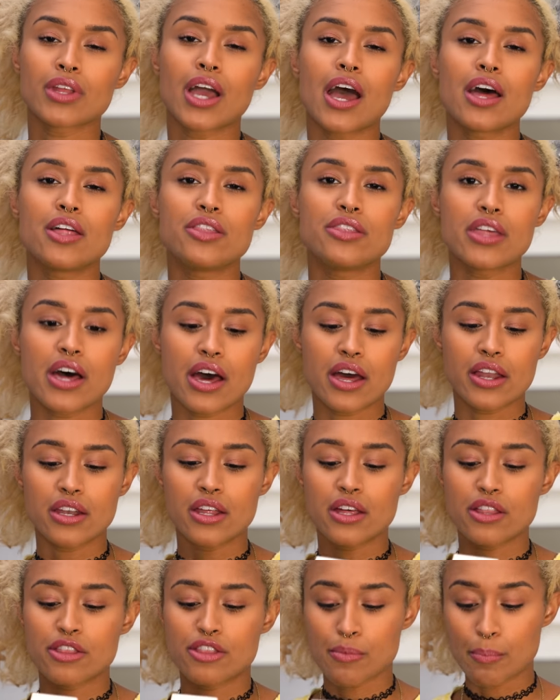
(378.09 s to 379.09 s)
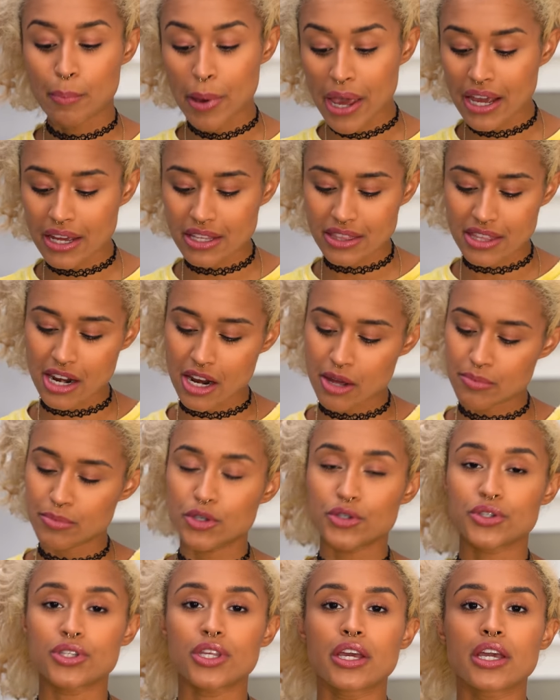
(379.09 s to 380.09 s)
And then the pink that I'm
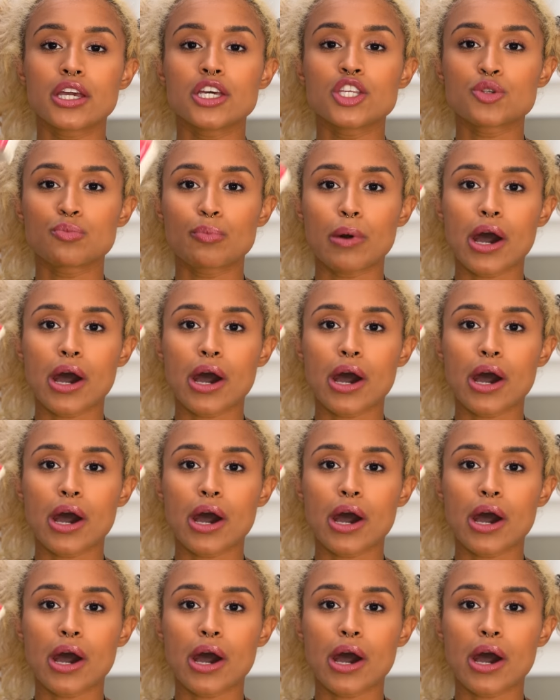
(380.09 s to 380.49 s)
using is